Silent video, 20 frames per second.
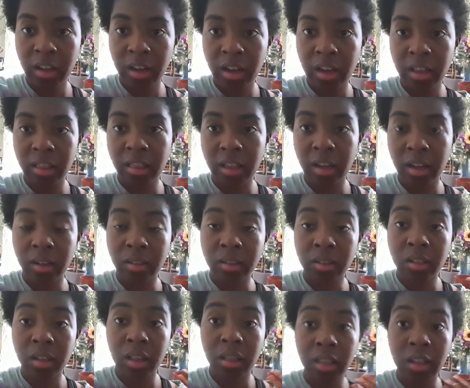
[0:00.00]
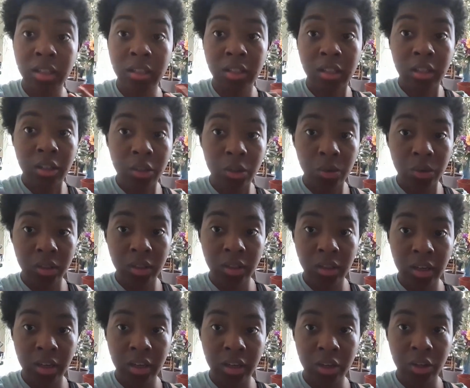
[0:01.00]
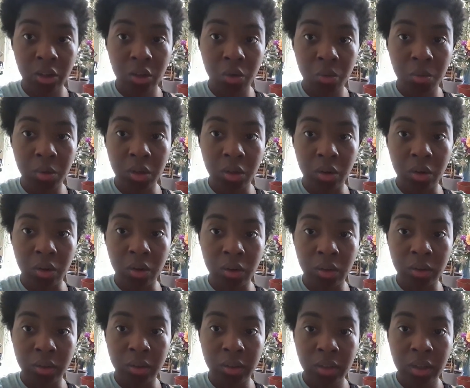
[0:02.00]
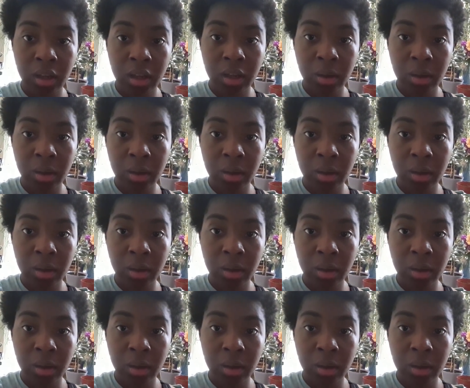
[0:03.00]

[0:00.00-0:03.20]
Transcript: And that they did used to take in human girls,